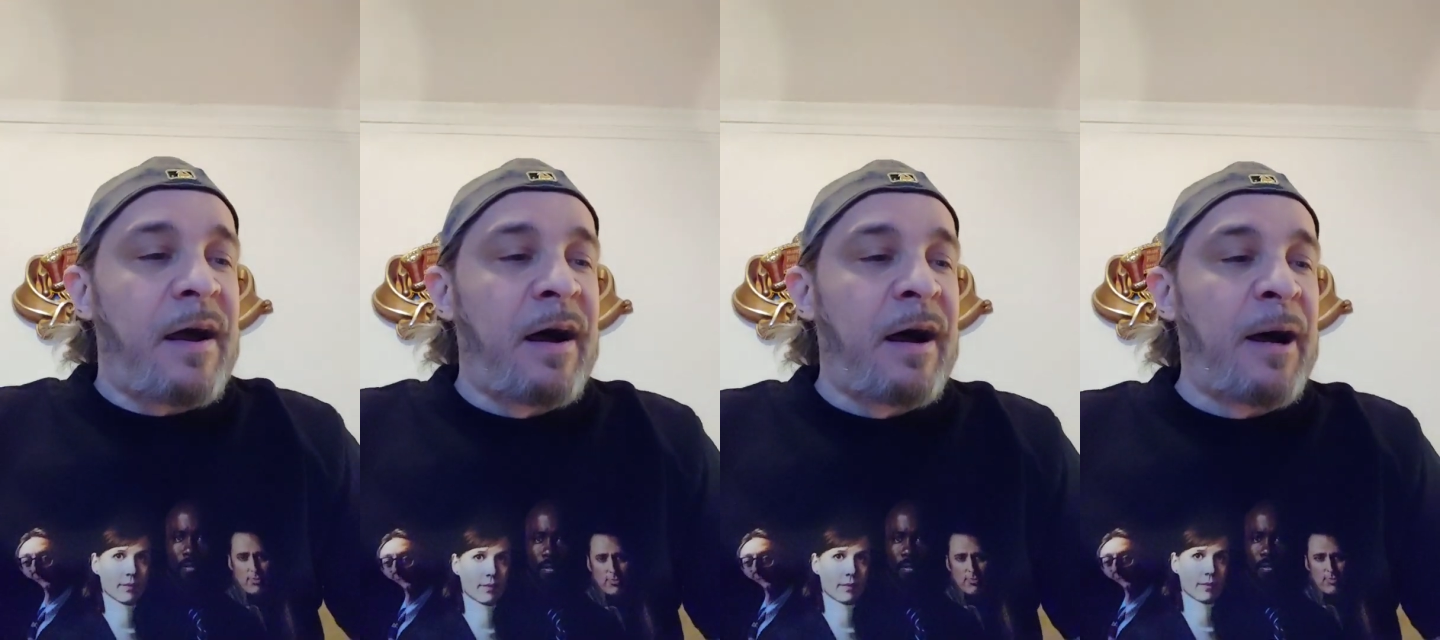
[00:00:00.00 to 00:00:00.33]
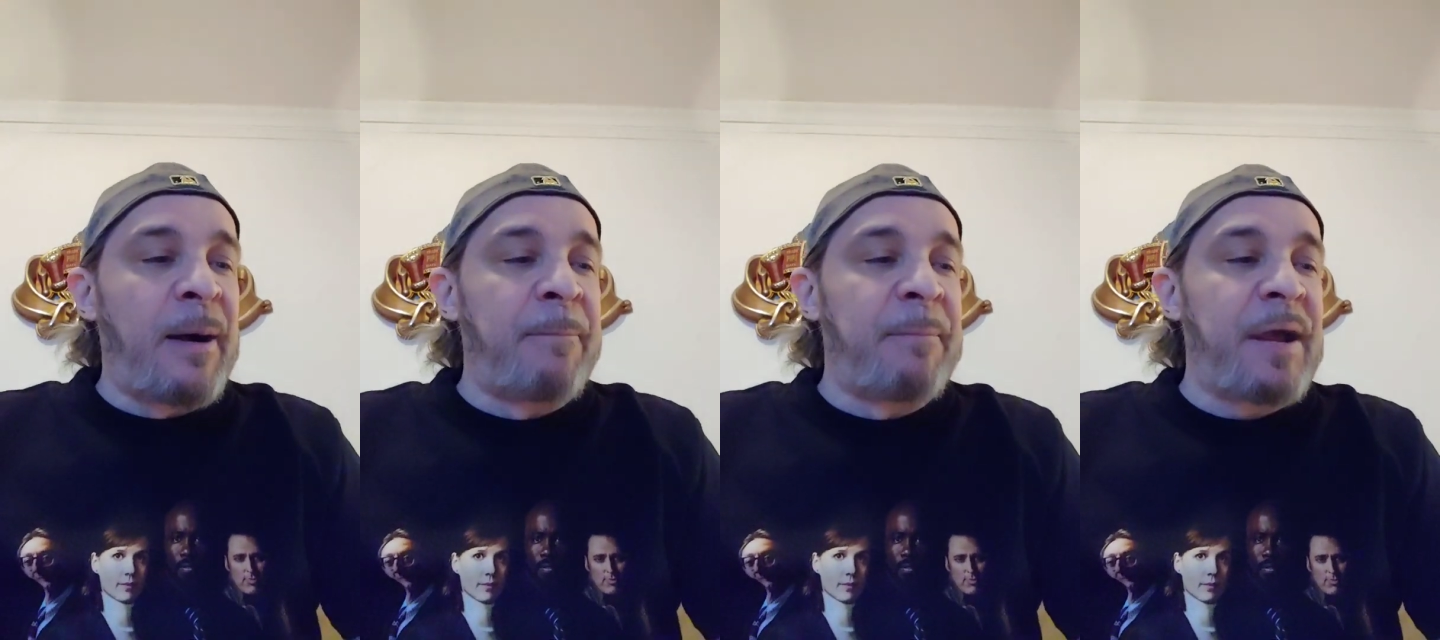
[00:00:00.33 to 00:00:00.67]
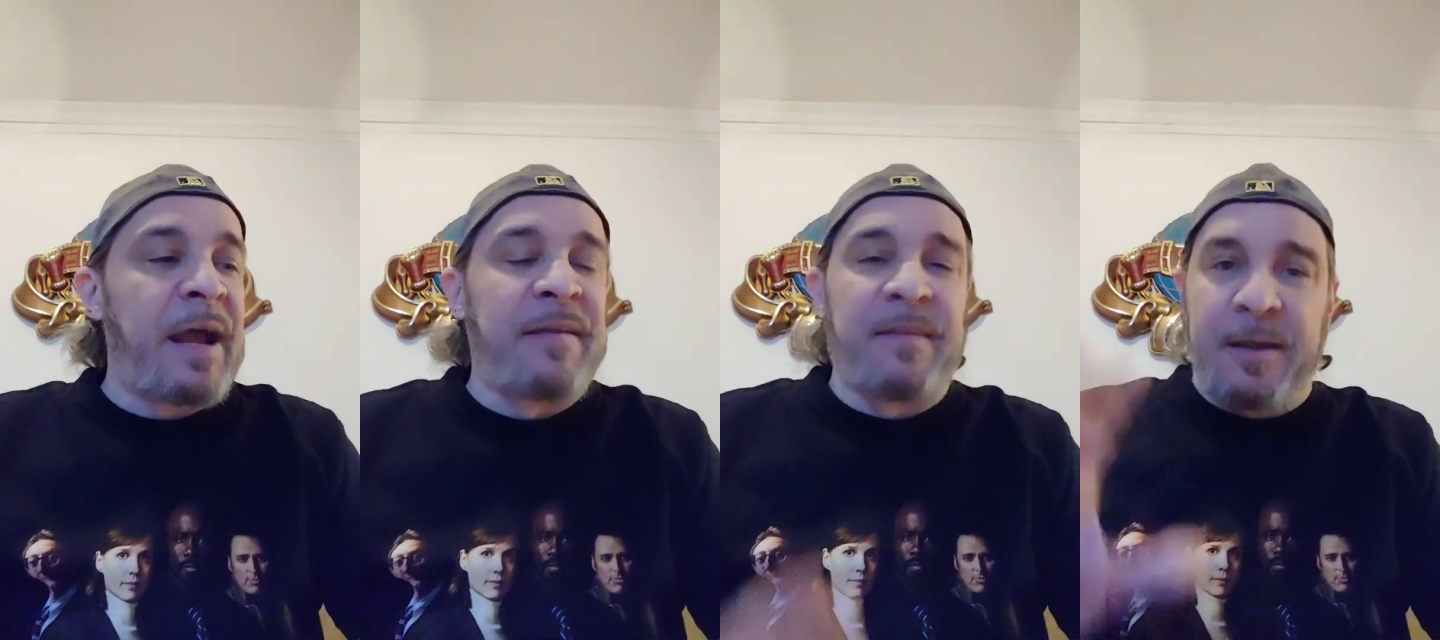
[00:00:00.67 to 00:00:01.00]

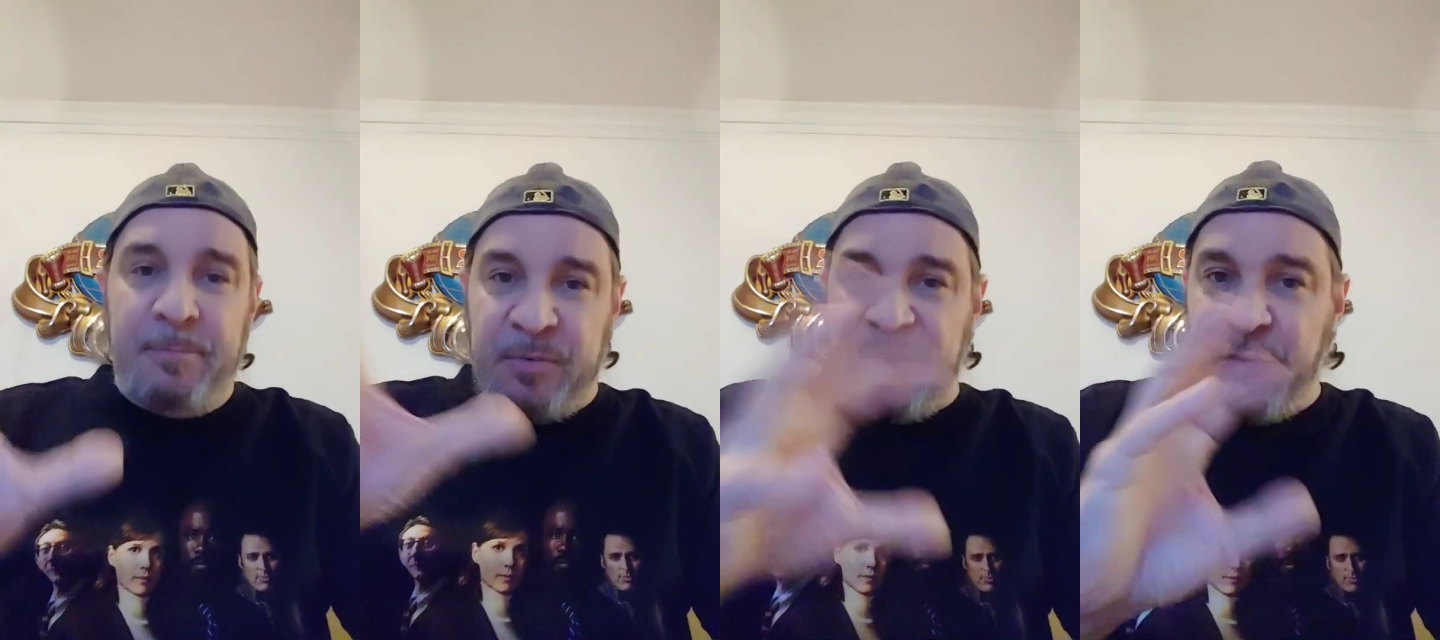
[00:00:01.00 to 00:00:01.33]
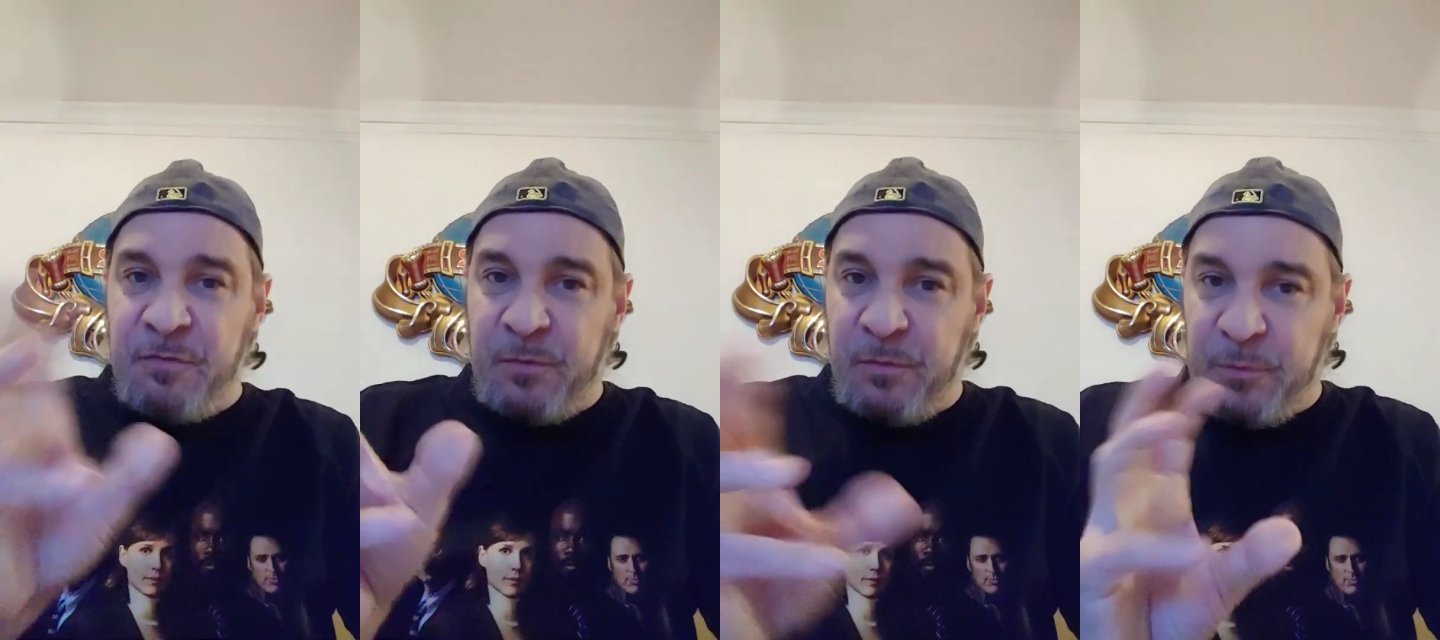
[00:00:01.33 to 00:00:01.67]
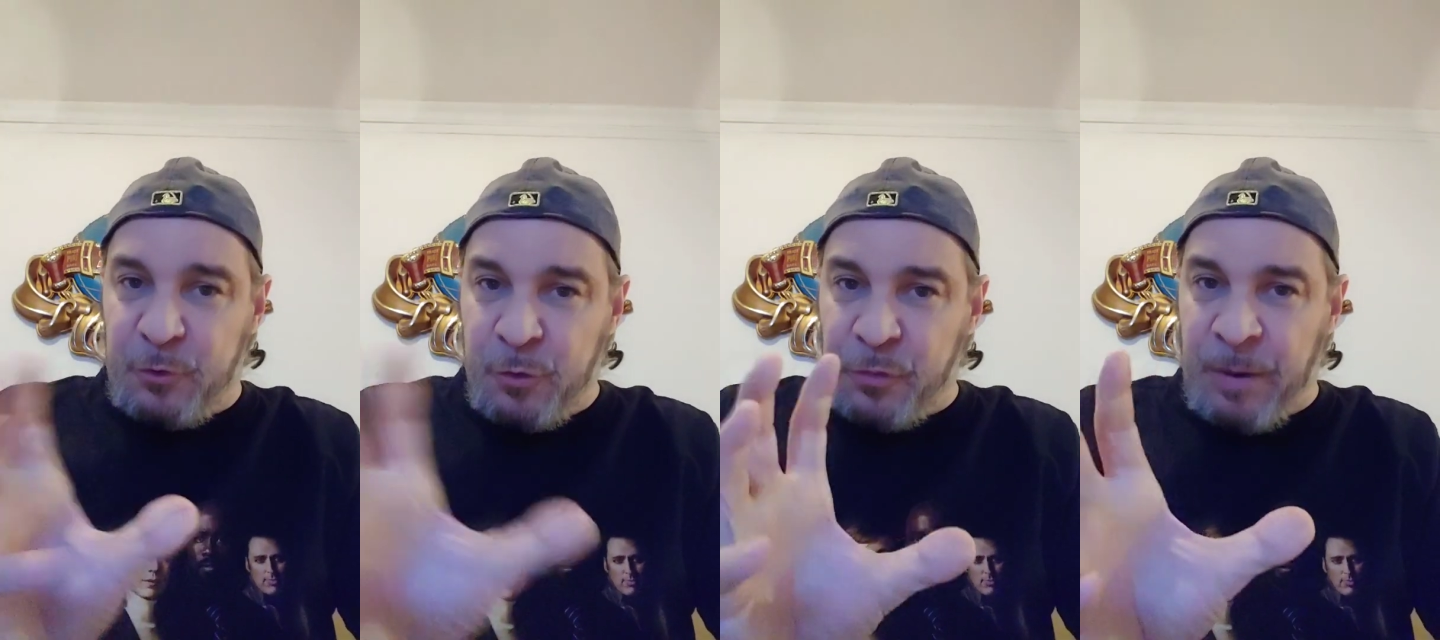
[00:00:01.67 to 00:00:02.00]
And they
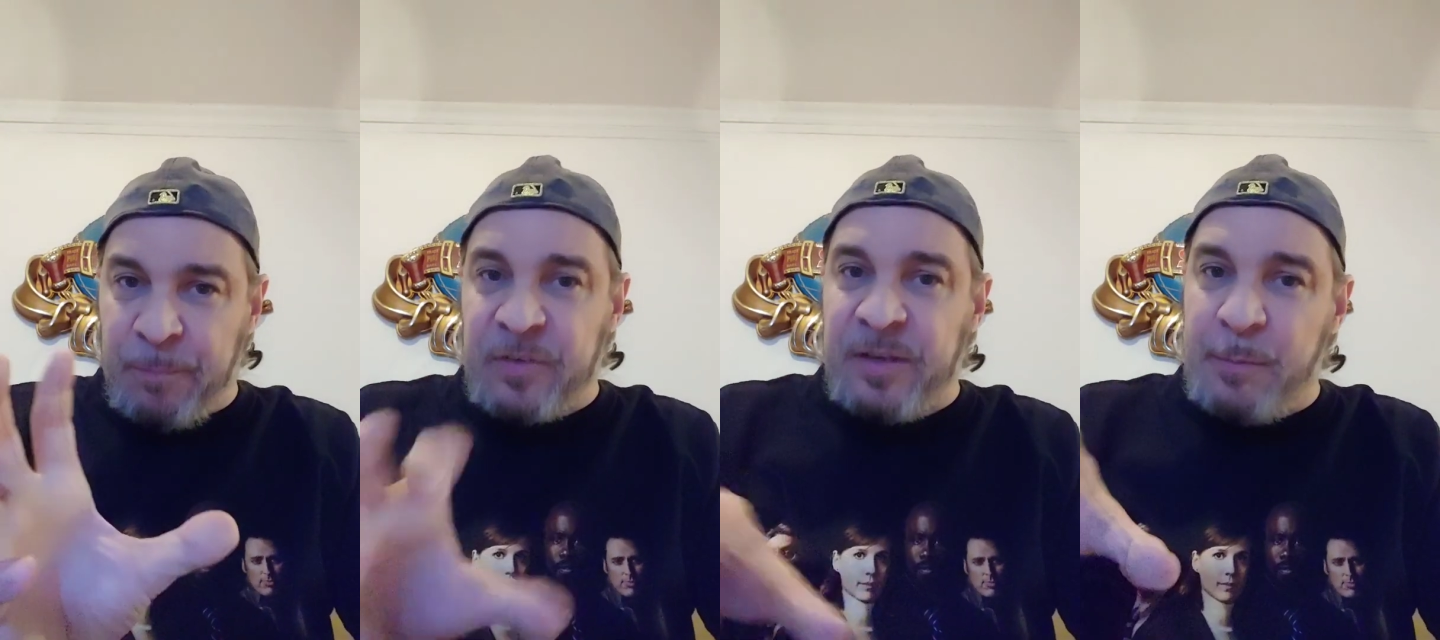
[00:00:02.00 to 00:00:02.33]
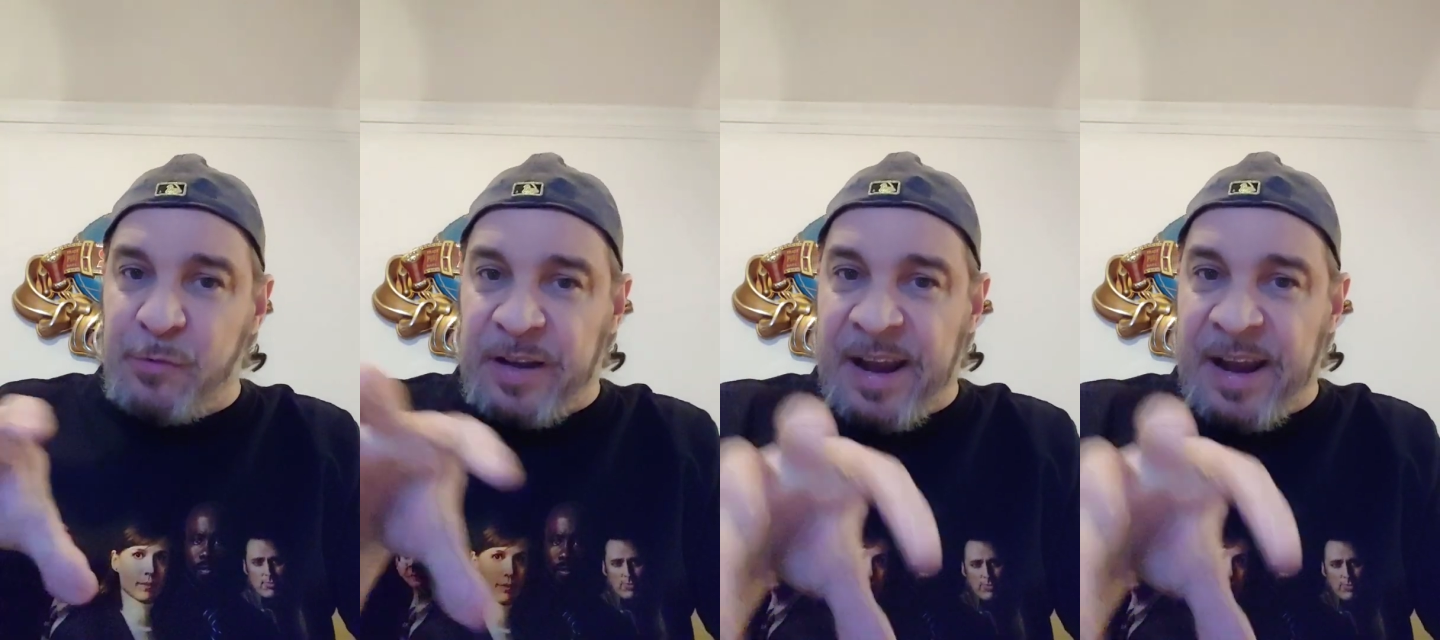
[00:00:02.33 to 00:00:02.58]
did 2 separate tapes.